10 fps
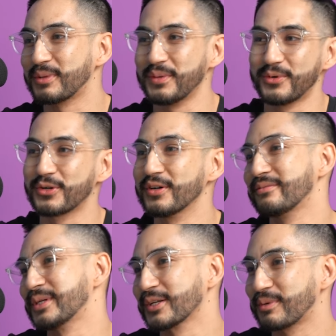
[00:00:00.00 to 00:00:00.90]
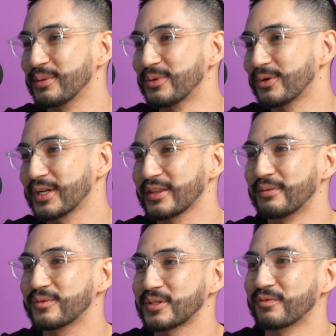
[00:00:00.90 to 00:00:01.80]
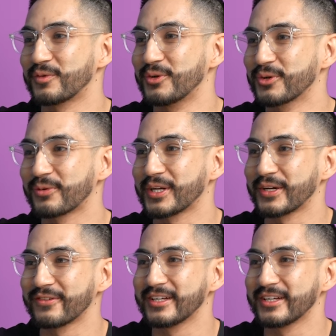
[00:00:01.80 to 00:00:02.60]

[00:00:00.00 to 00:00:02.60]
people, go abduct people, get them some food or whatever